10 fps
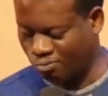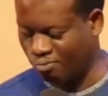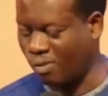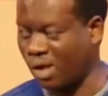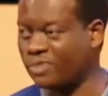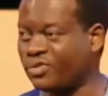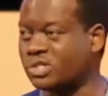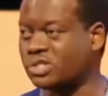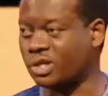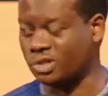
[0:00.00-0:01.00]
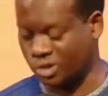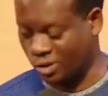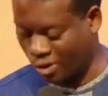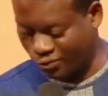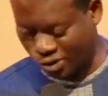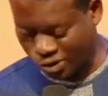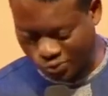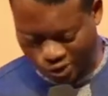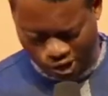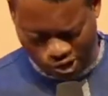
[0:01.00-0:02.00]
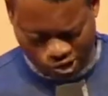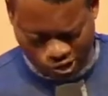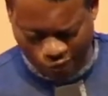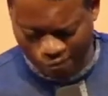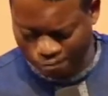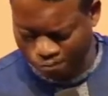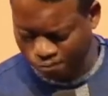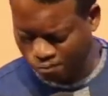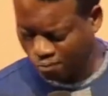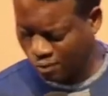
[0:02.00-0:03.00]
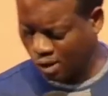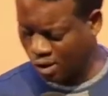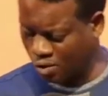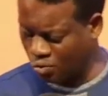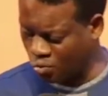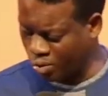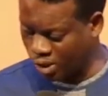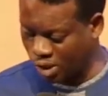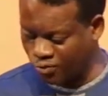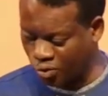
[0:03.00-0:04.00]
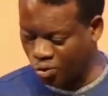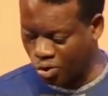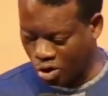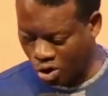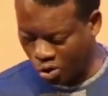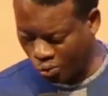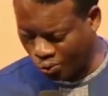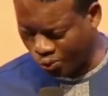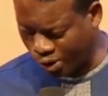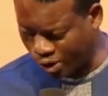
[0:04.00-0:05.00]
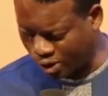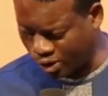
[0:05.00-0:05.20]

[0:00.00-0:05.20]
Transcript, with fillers: manifestation of His grace. We give you glory